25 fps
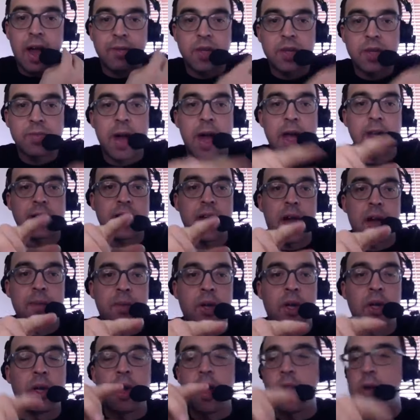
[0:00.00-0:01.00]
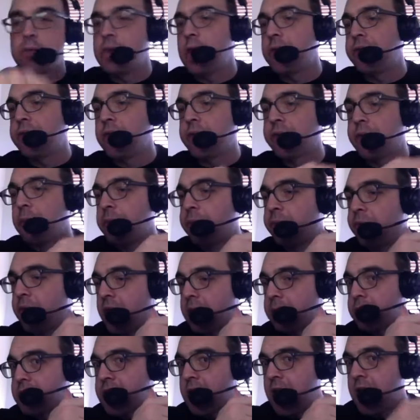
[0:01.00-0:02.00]
It's Pat Steinberg along with you from
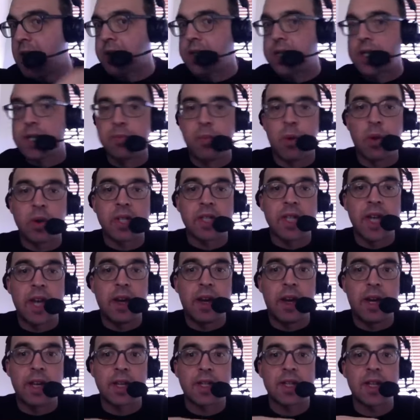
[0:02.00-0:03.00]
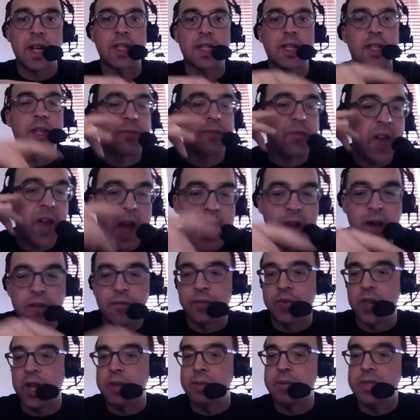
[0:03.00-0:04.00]
Flames Talk and Sportsnet 960 The Fan and
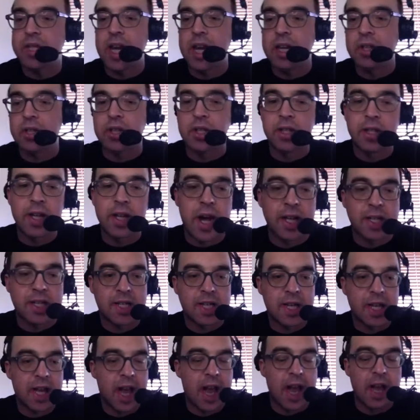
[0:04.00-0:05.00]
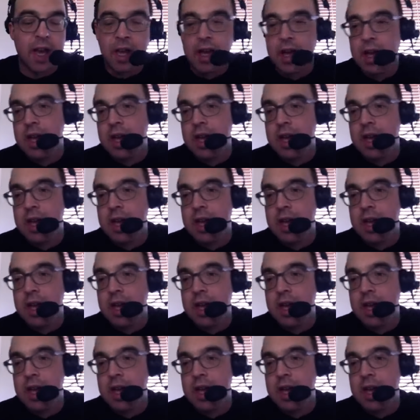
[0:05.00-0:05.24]
FlamesNation.ca.